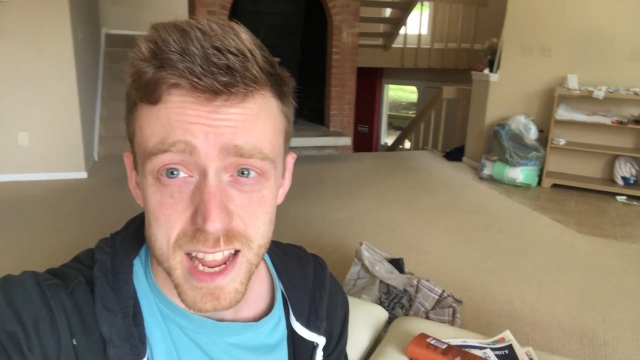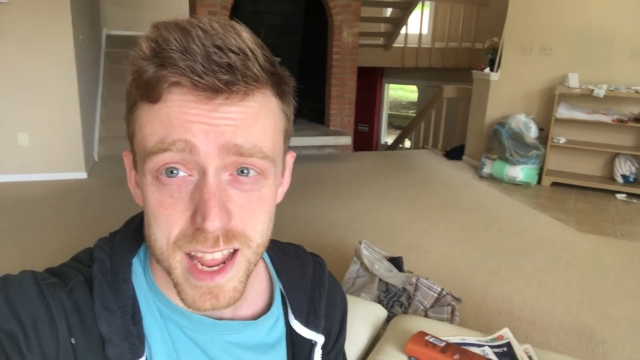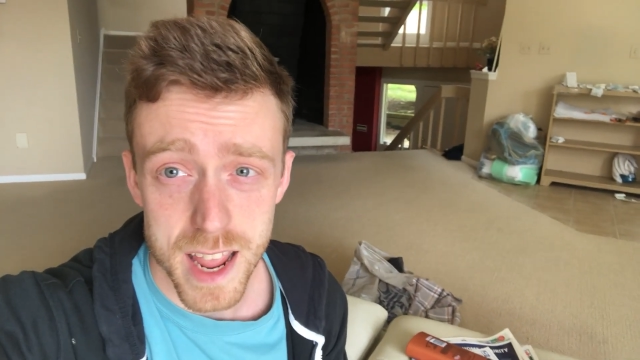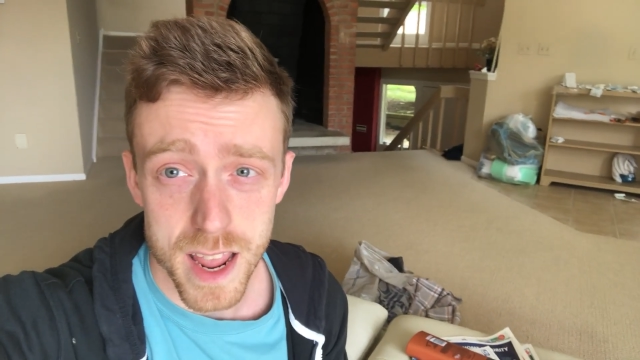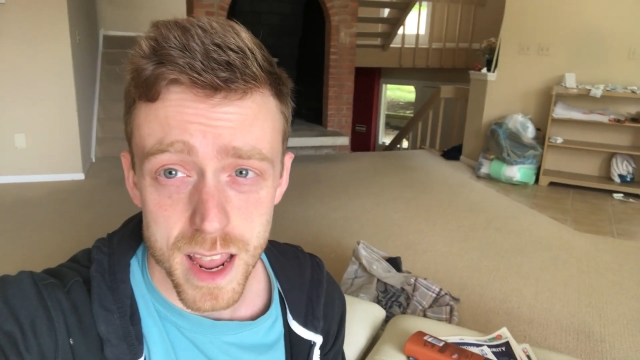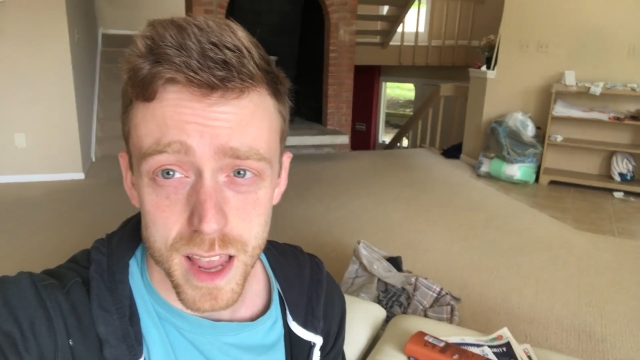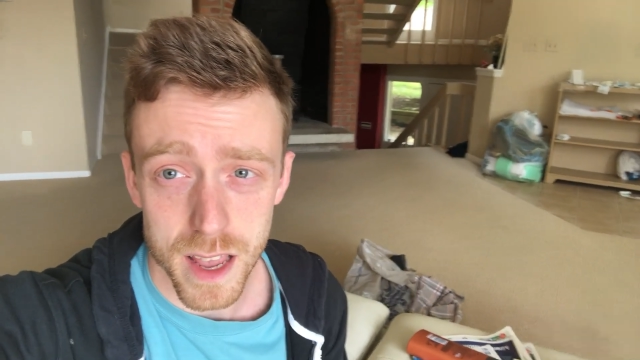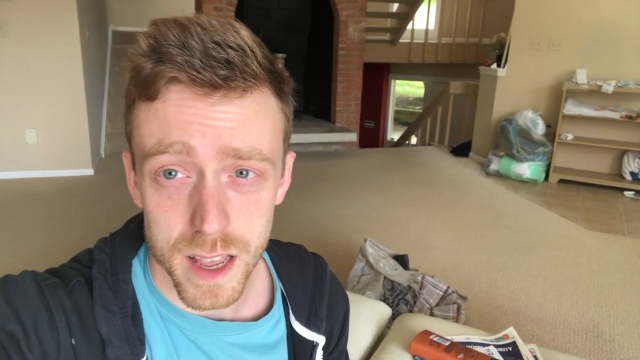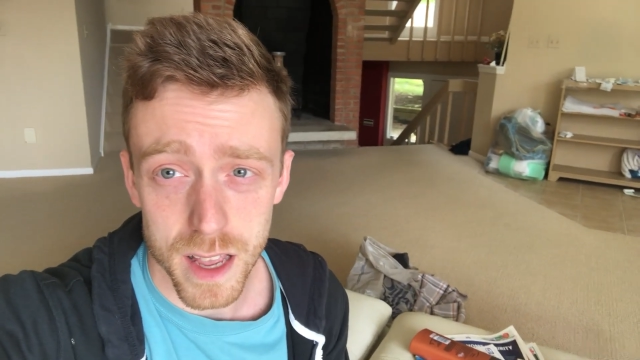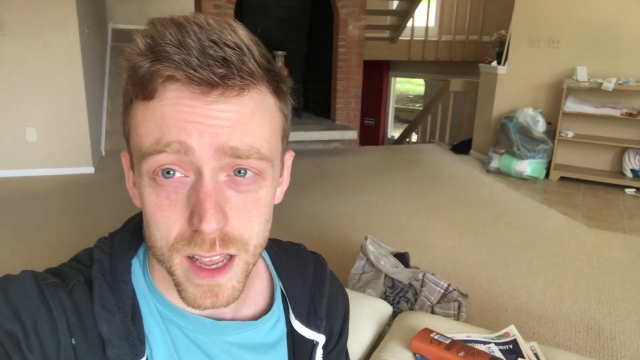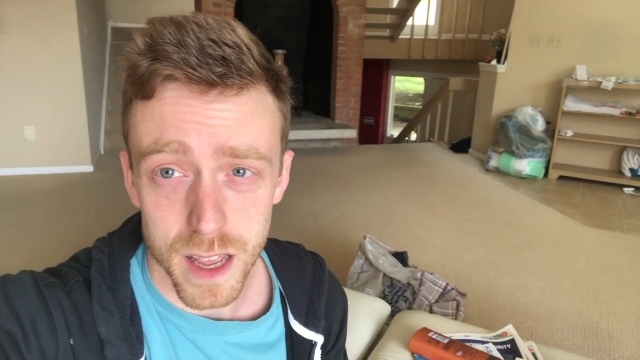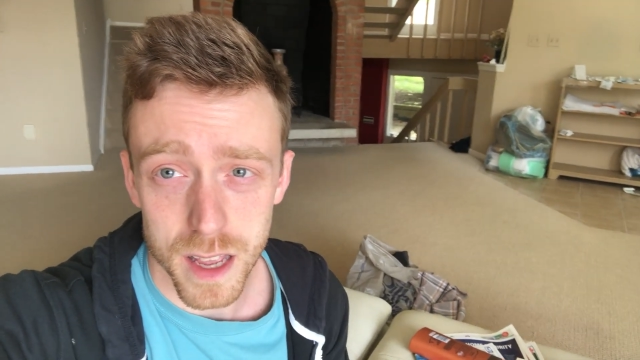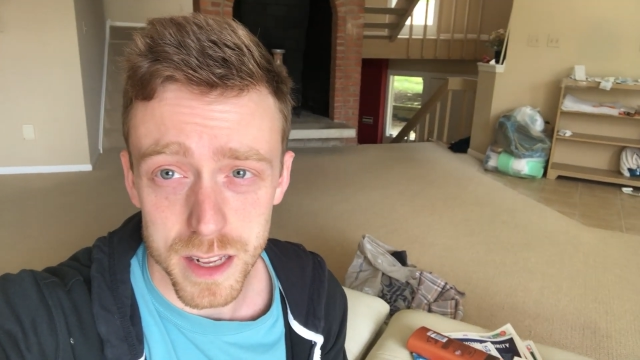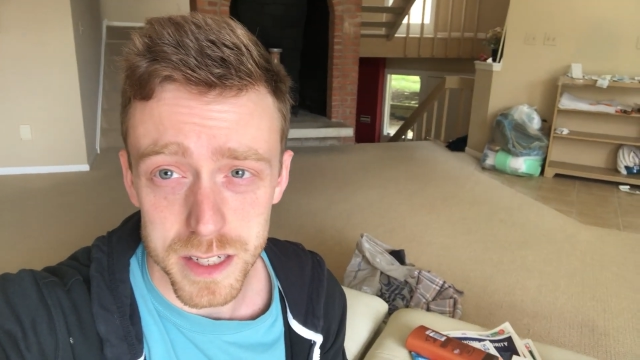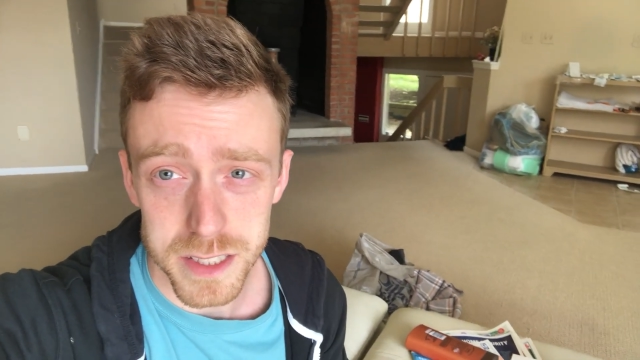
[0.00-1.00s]

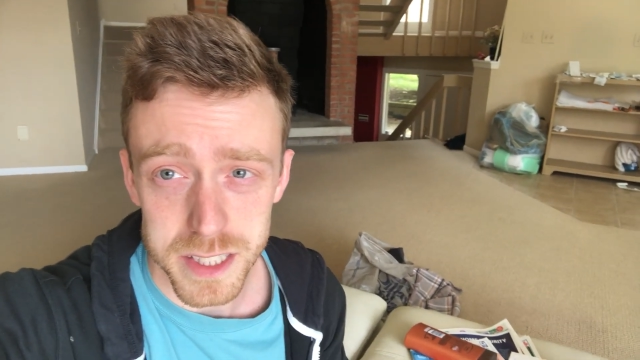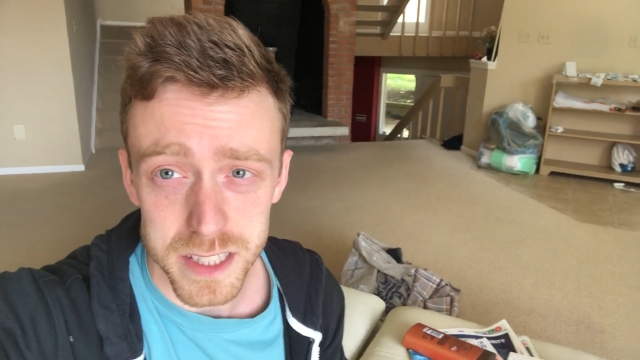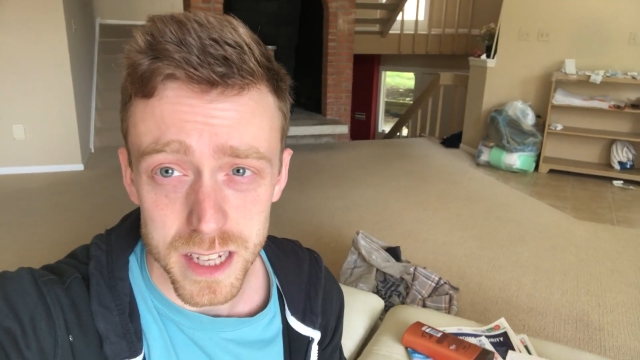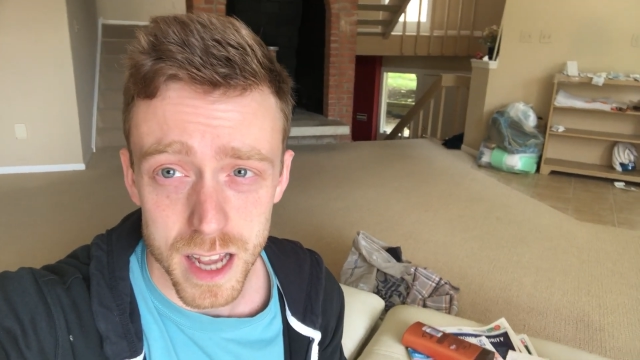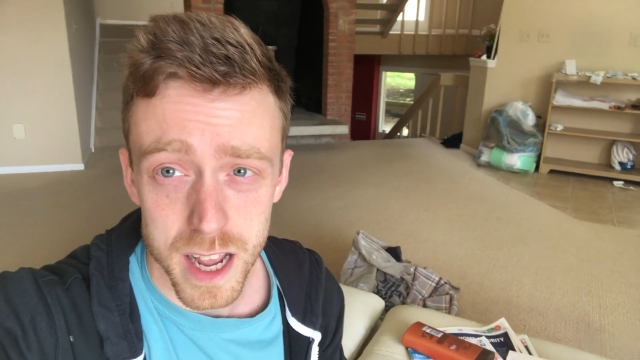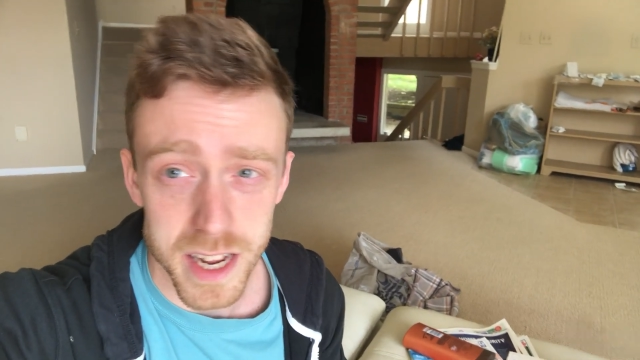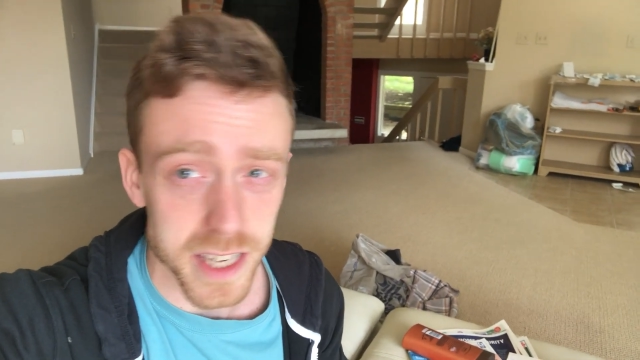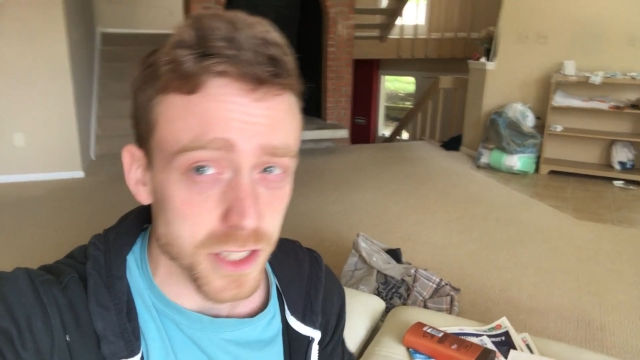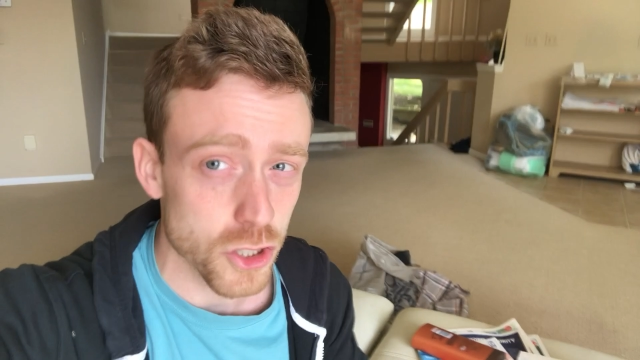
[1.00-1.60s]
And I